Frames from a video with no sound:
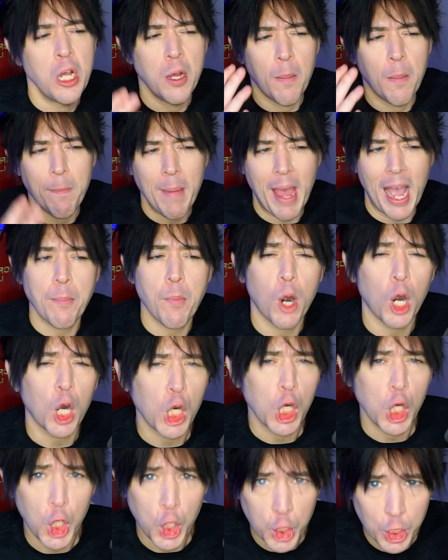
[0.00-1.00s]
Magmar
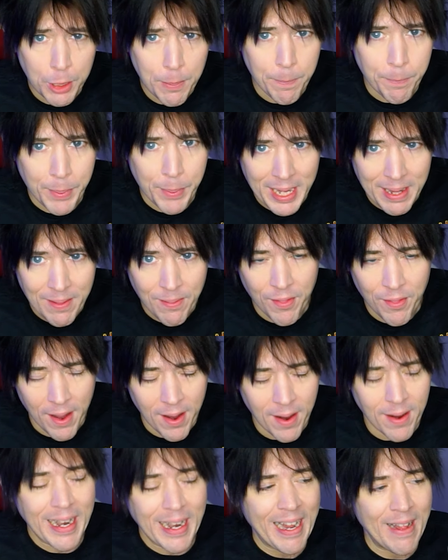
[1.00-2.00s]
could be
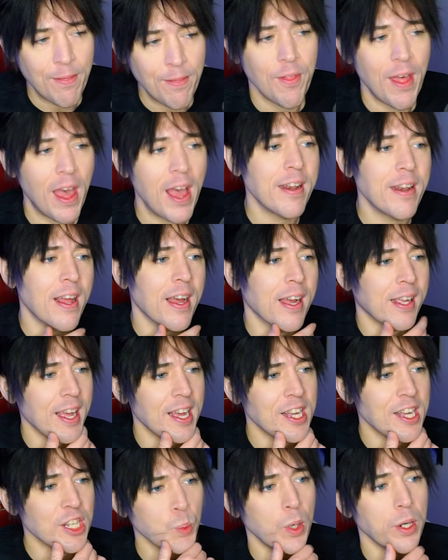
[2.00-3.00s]
there in that deck
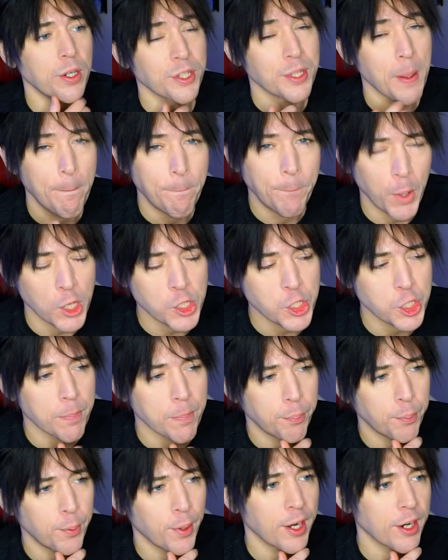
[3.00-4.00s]
as well as a budget
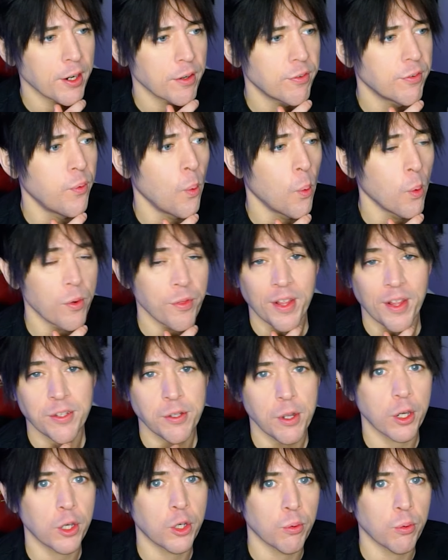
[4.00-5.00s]
player for these
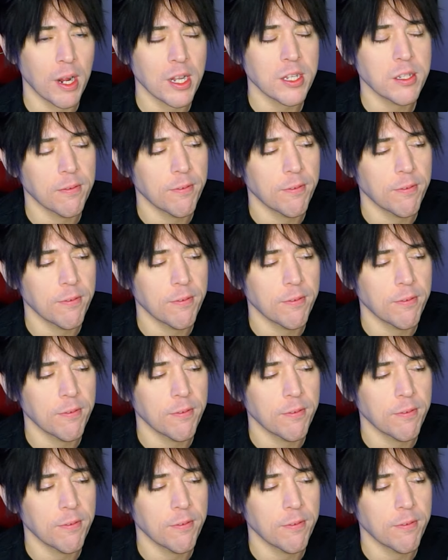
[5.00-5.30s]
aggressive